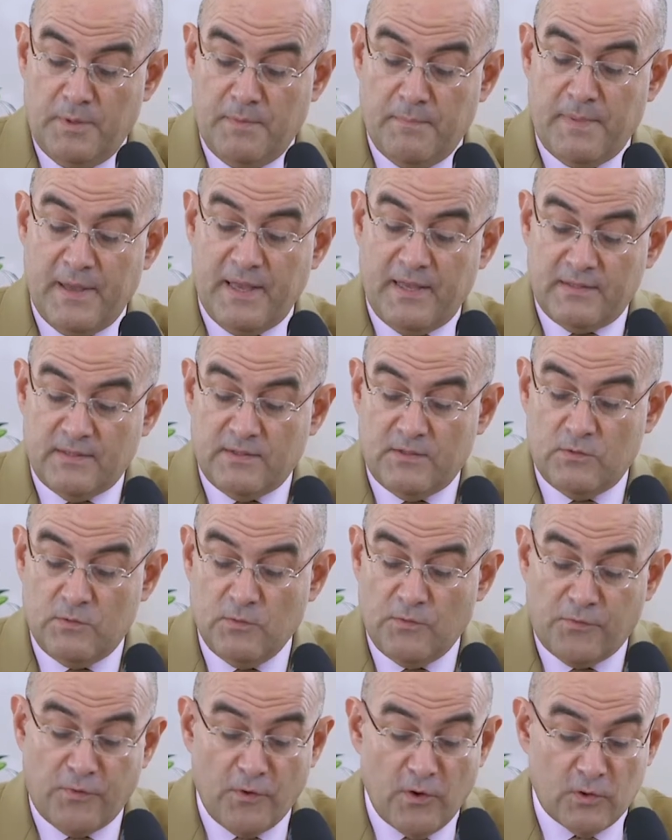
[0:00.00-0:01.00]
be best
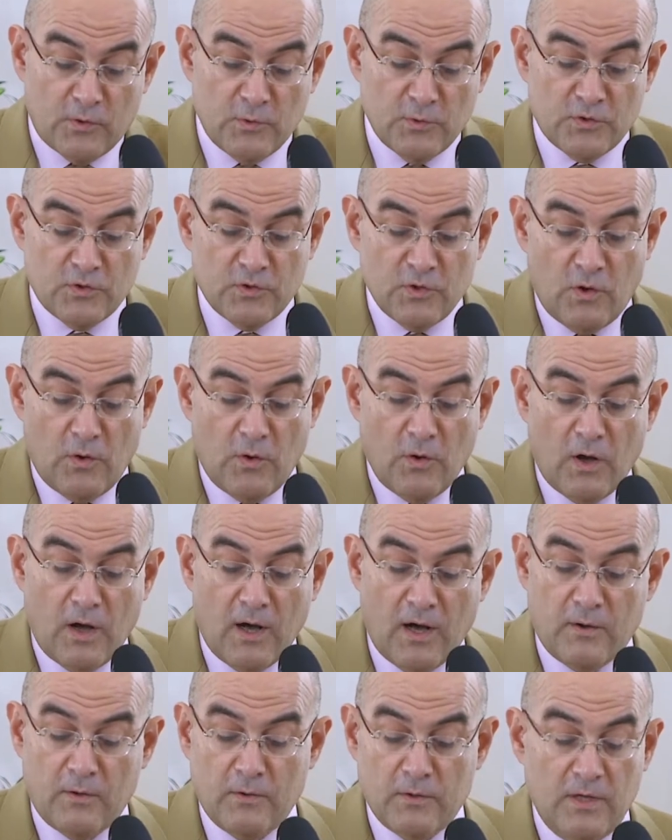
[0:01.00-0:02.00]
to focus on
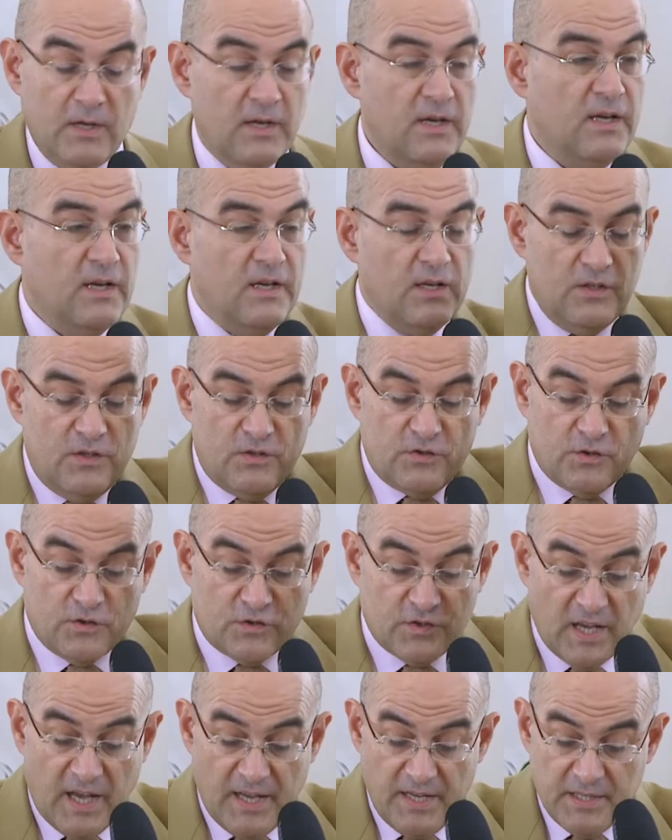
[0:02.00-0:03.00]
how
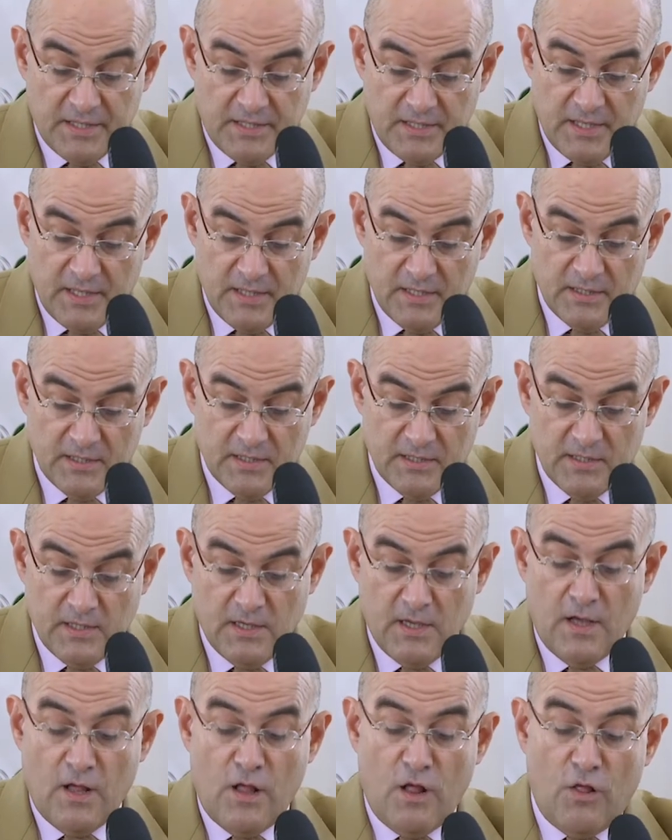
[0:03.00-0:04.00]
society,
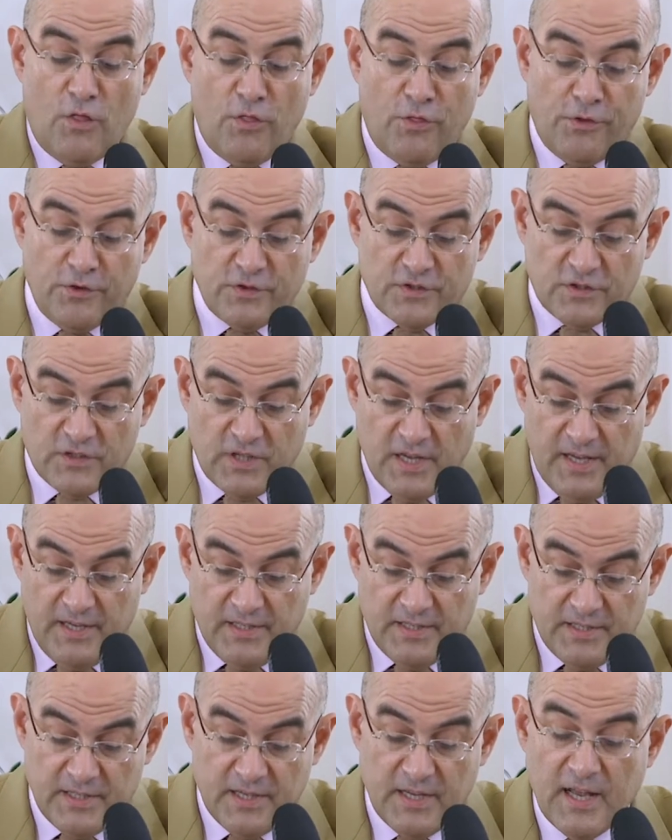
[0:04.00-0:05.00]
the
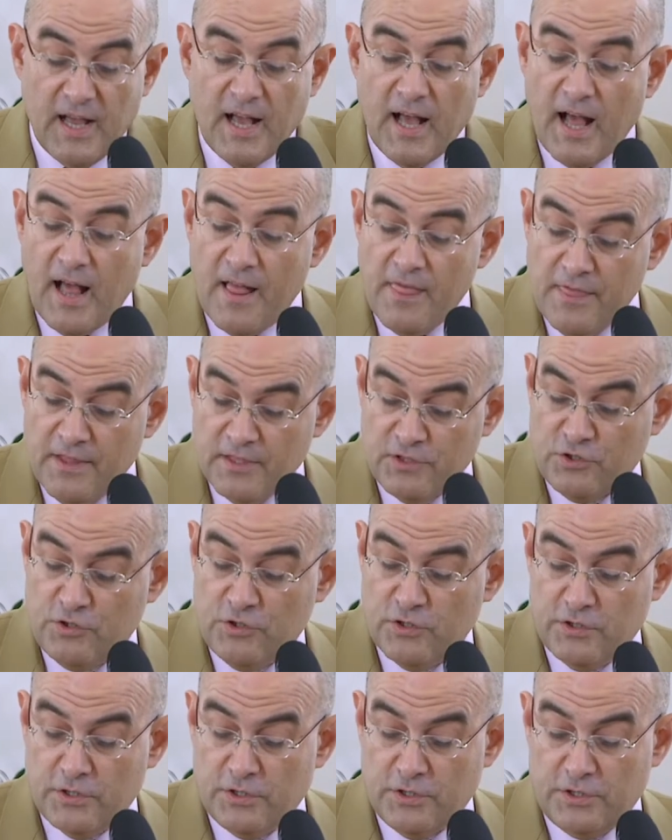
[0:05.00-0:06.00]
state, and the
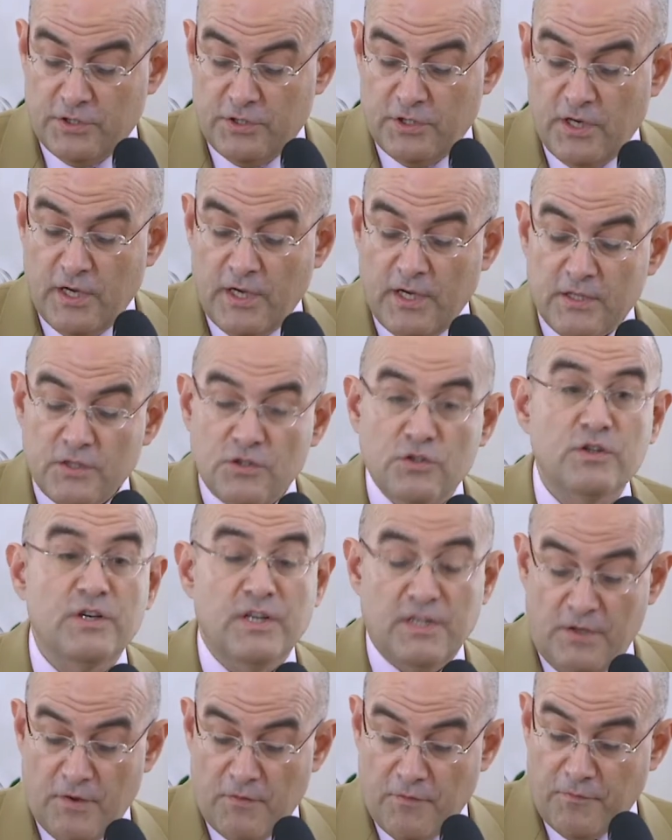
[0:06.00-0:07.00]
church
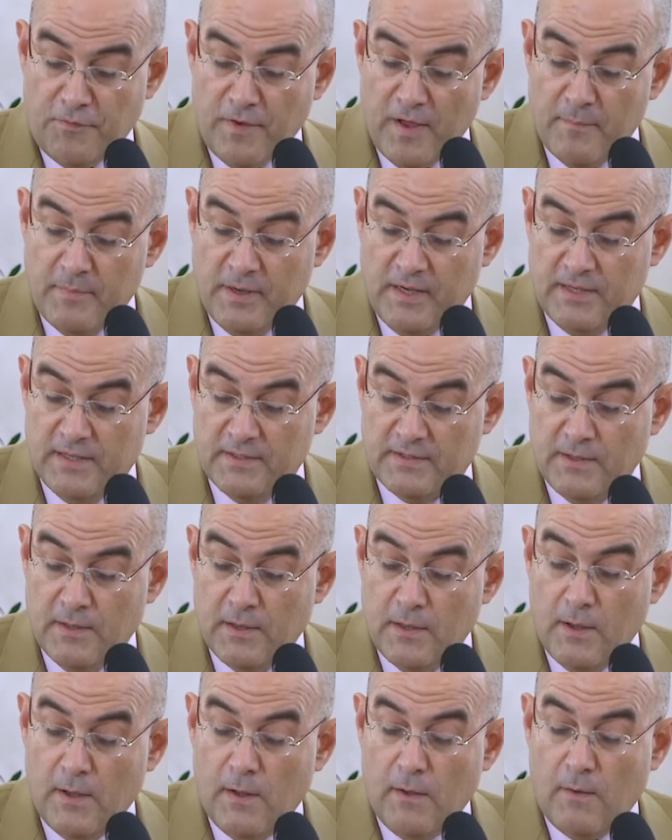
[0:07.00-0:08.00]
treat families
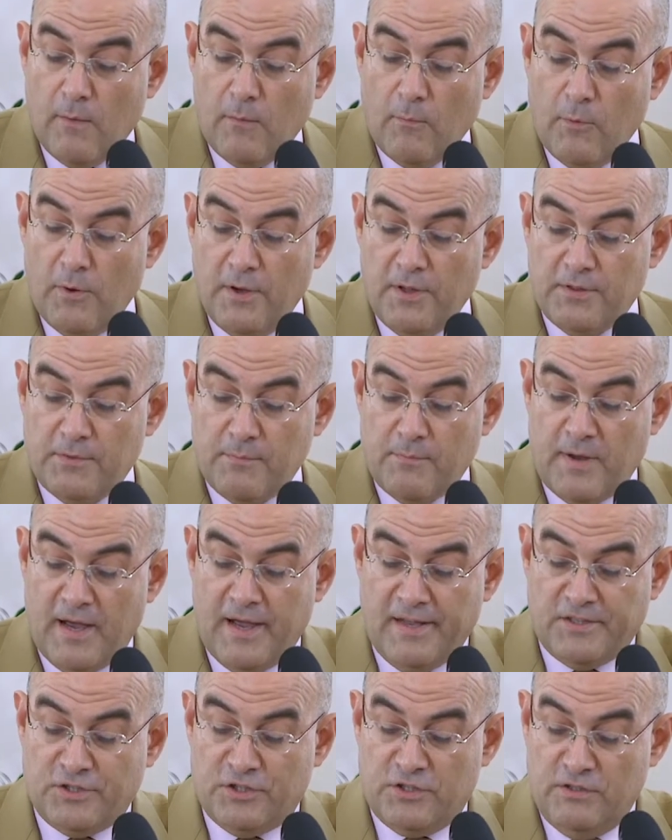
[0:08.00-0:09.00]
with
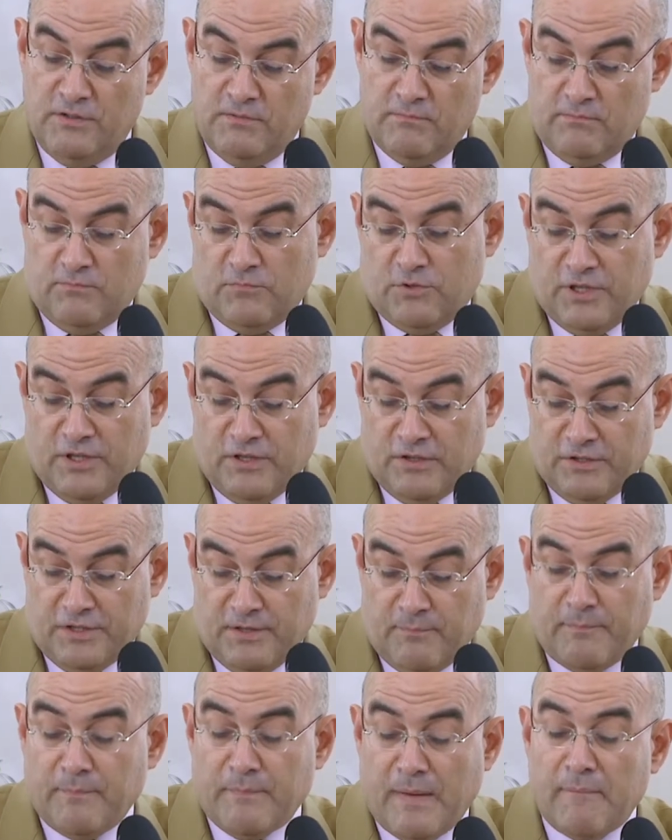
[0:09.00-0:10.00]
my
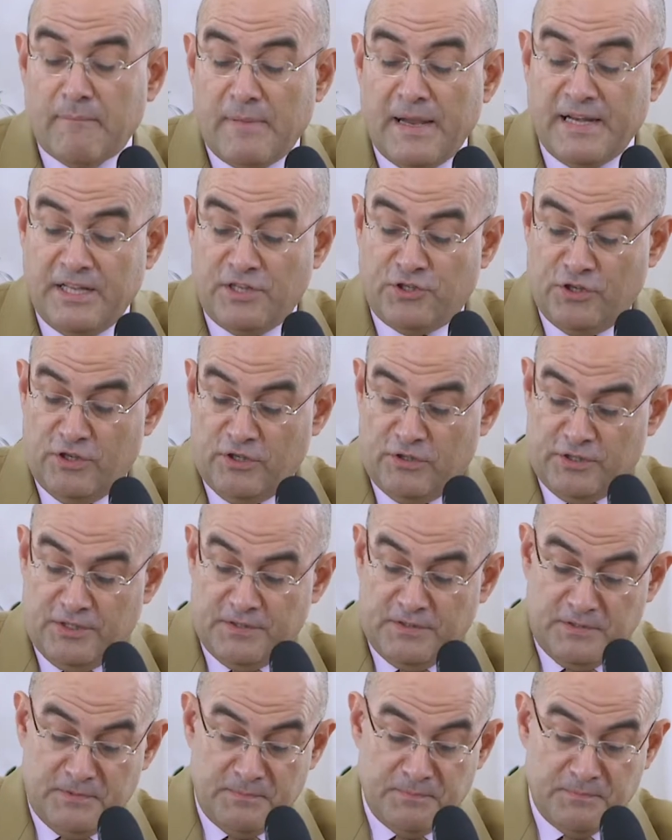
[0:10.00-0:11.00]
children, many children.